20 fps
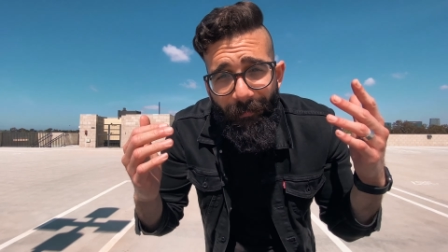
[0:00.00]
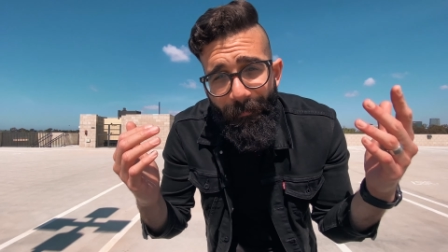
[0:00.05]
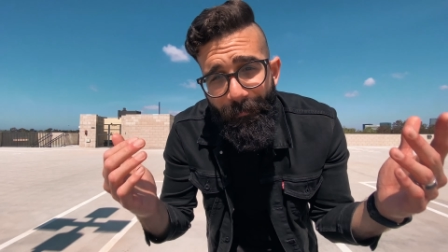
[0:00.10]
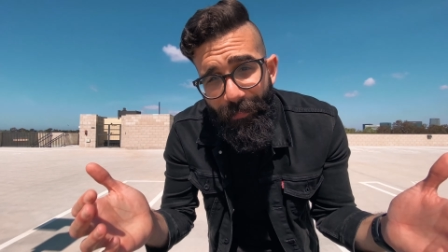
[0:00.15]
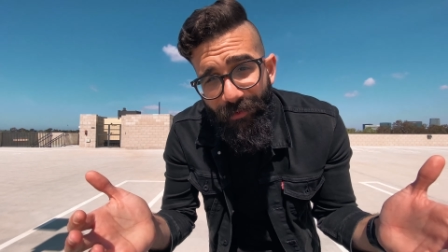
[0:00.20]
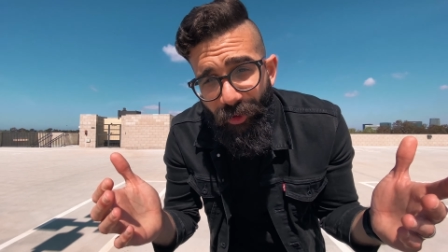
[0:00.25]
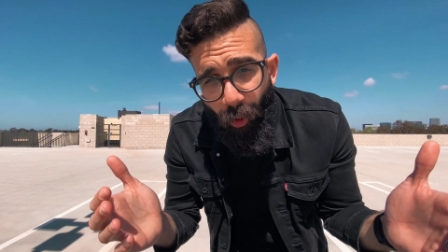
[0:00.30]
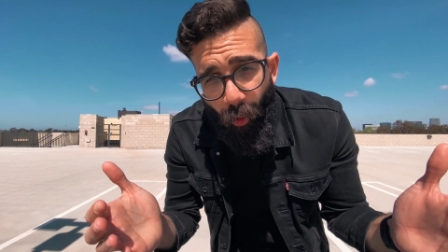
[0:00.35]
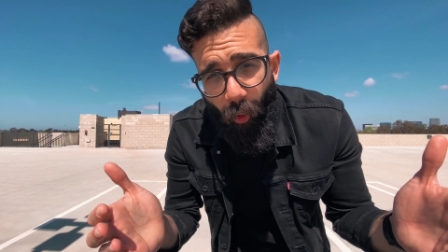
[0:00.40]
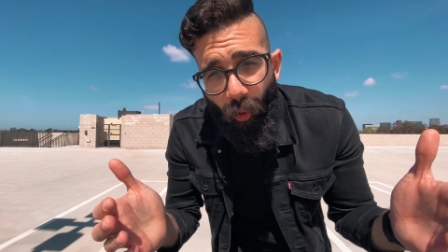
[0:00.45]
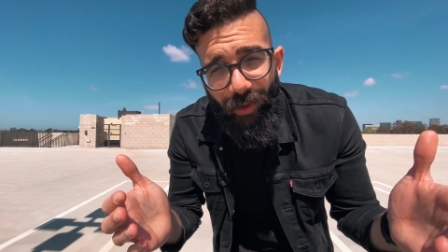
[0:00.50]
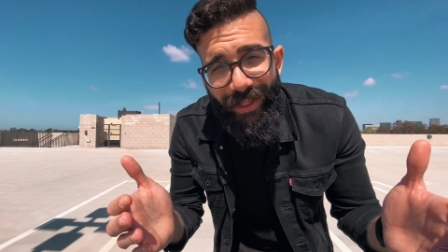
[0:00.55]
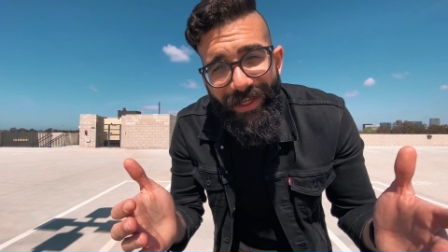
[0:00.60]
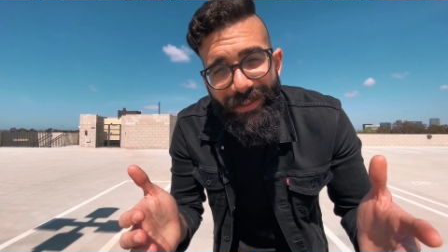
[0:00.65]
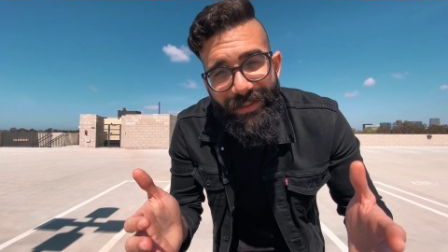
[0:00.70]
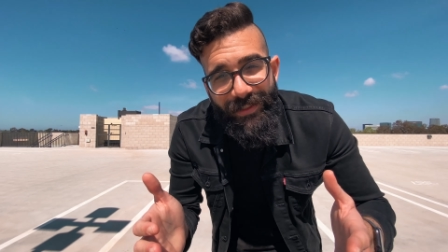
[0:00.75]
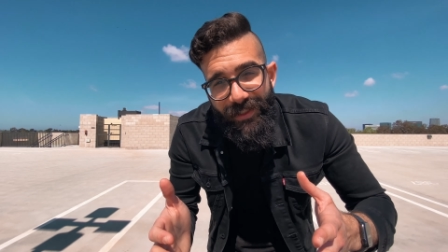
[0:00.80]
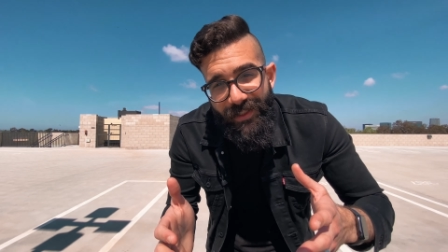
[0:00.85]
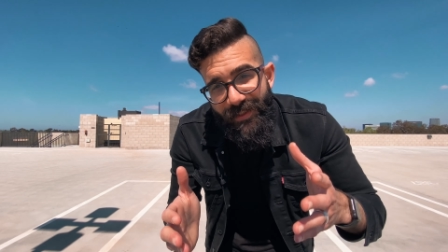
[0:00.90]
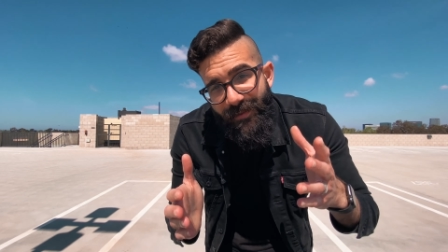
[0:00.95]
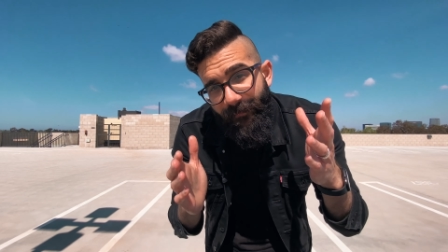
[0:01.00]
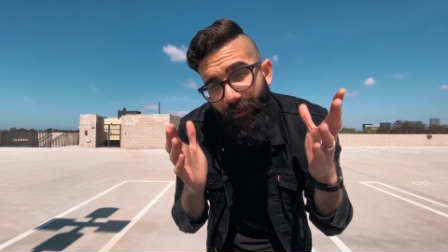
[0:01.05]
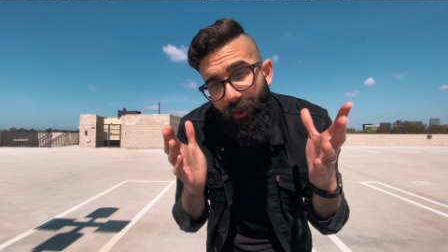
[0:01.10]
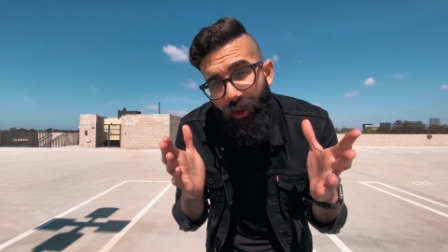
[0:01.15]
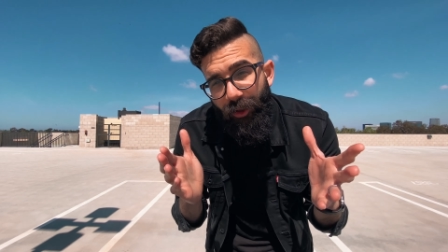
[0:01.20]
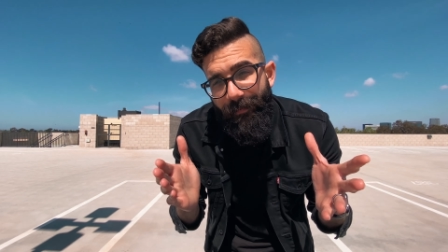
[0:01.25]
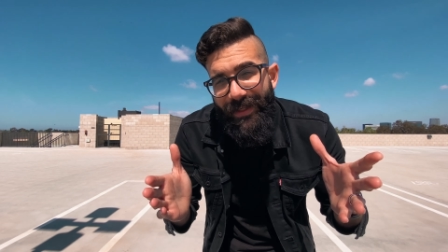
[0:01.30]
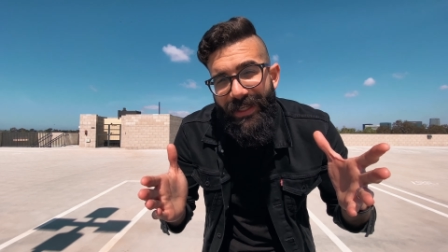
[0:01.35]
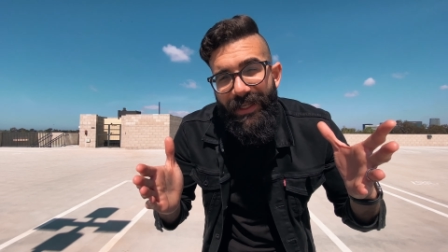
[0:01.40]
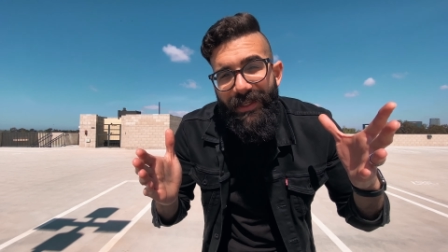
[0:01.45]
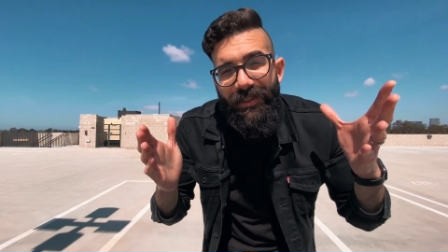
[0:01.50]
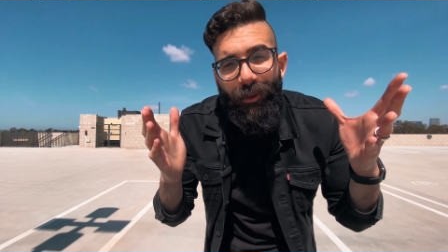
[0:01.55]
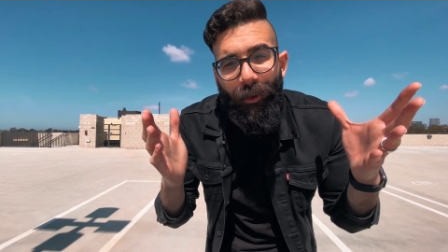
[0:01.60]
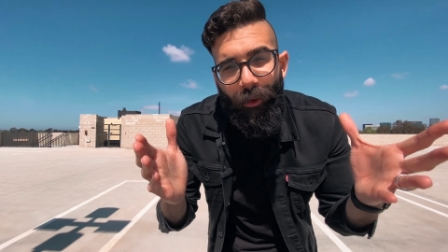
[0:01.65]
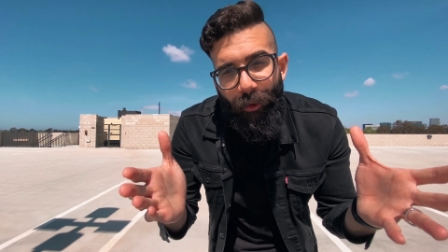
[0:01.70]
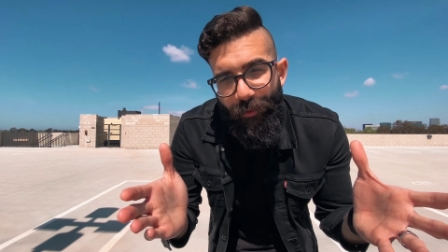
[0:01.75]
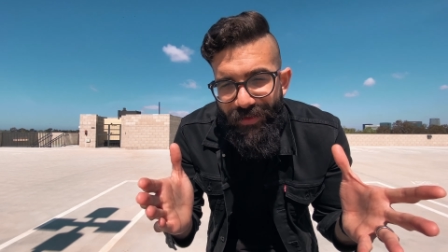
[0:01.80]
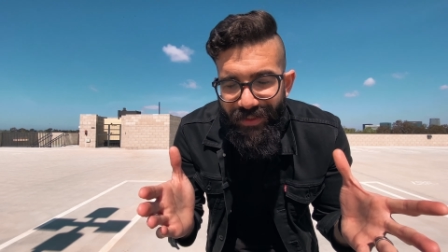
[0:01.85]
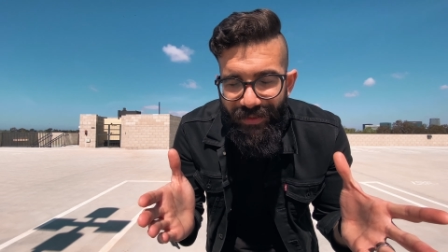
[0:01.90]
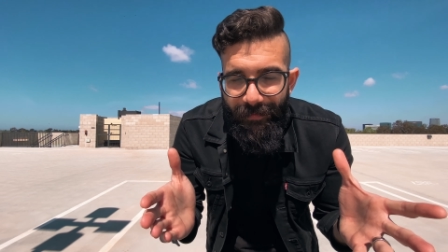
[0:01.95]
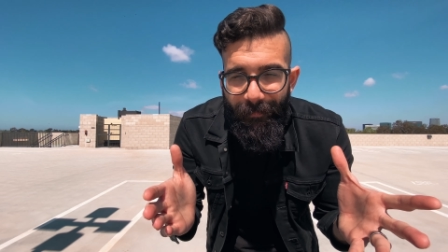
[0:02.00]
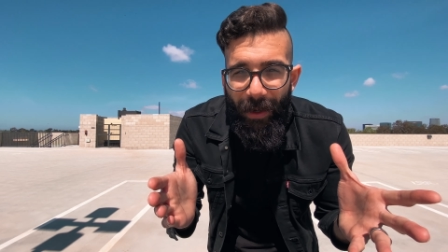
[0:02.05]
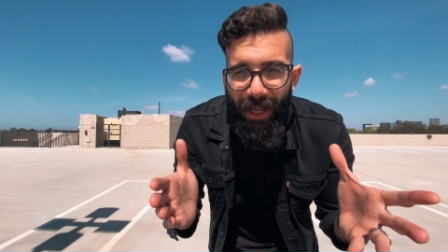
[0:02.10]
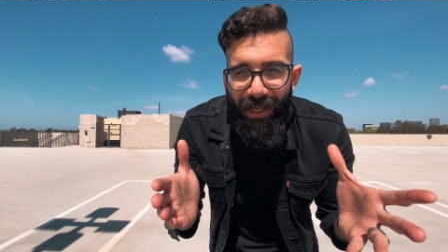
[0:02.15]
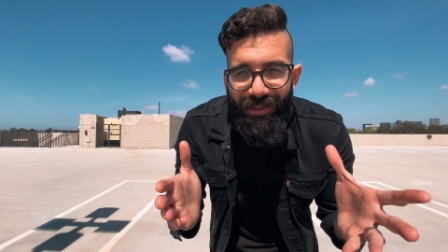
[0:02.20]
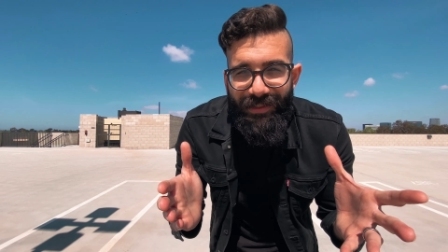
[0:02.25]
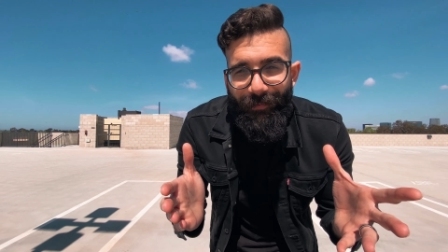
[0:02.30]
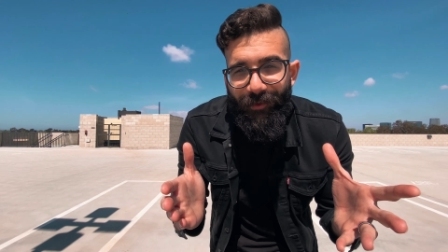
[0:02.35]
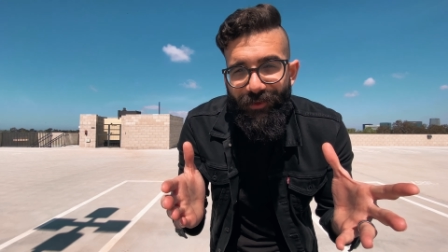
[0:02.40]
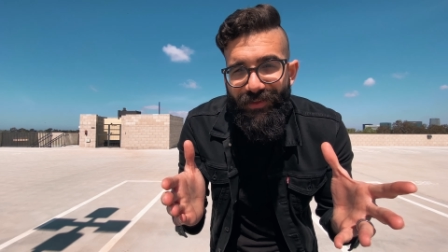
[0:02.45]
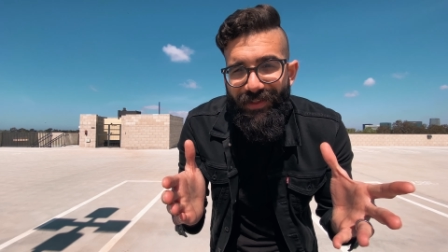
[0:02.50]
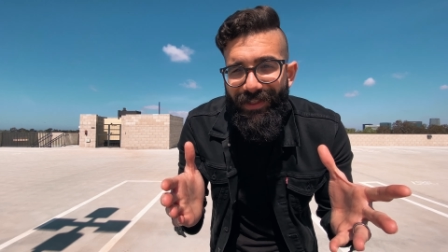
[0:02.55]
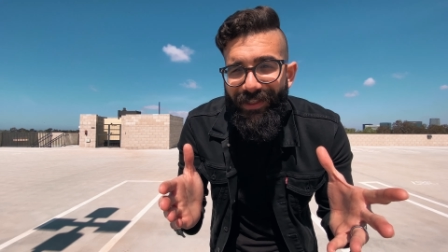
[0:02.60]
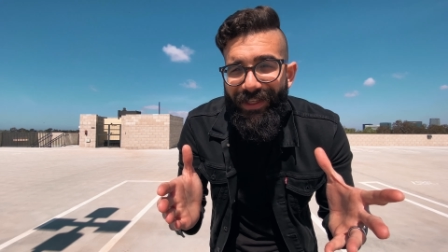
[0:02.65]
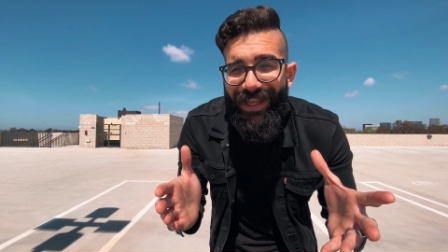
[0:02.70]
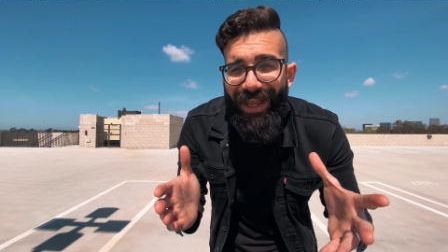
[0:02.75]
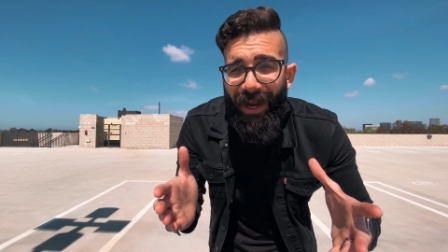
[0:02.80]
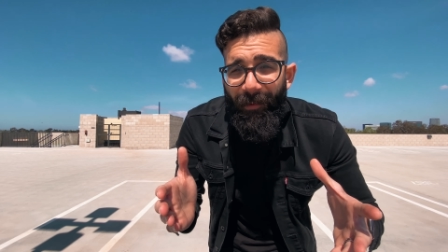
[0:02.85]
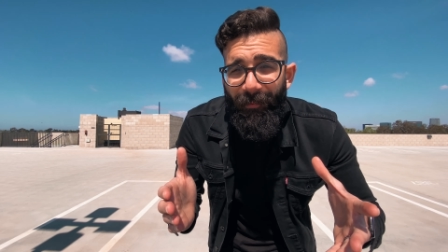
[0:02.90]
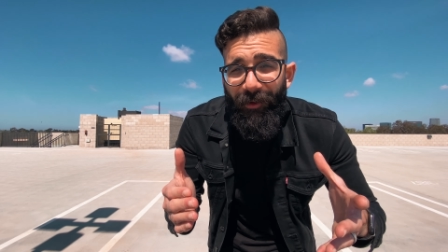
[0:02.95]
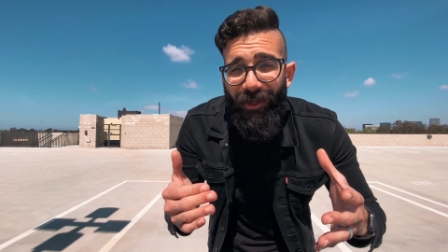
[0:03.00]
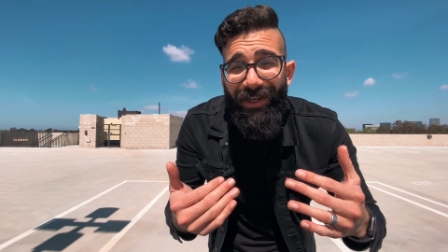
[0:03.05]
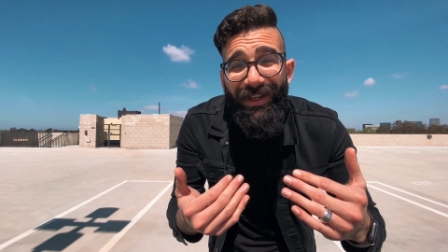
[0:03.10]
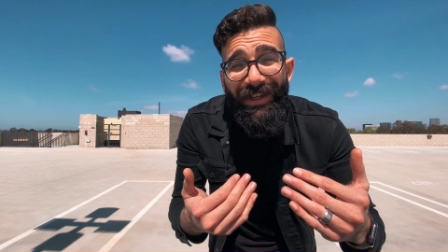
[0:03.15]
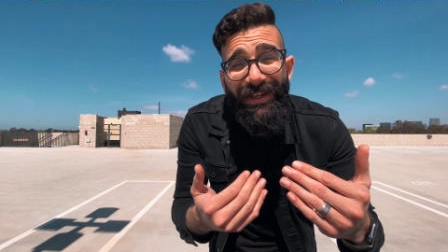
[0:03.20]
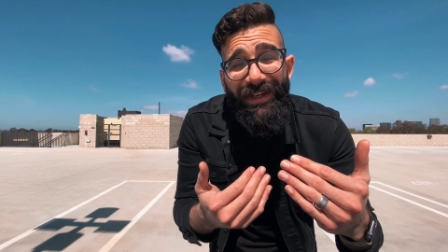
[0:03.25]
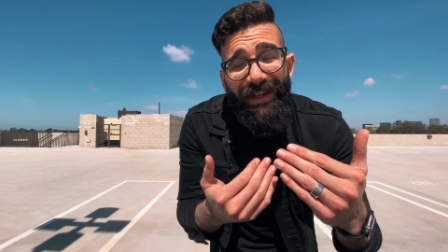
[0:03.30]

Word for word: But the whole idea is for you to be as close as possible to the camera.